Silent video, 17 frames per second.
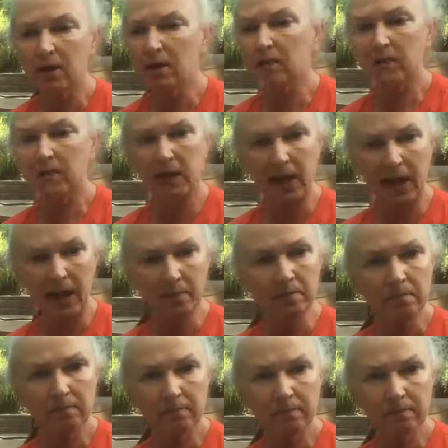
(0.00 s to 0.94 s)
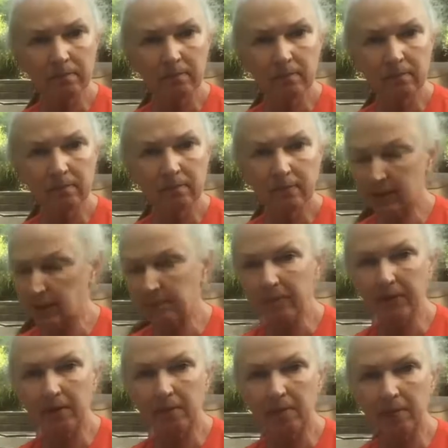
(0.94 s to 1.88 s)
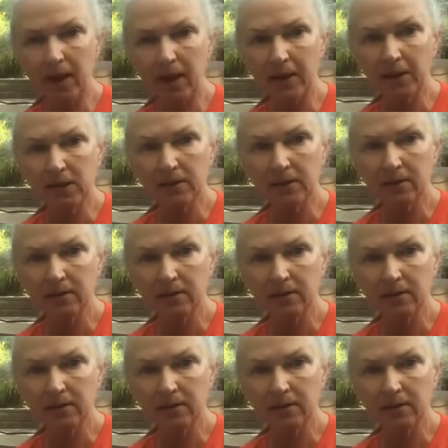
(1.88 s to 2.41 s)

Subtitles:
Same thing applies?